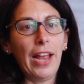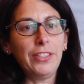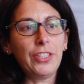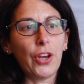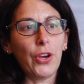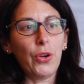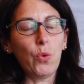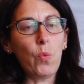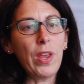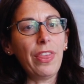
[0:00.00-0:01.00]
so
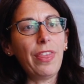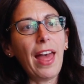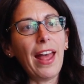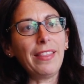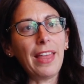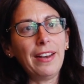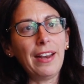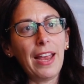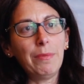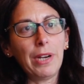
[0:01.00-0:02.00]
with that
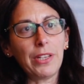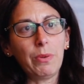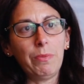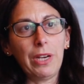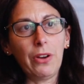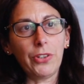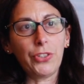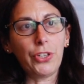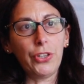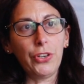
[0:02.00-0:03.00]
enabled us when we
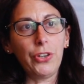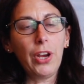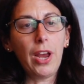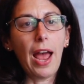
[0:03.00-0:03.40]
got to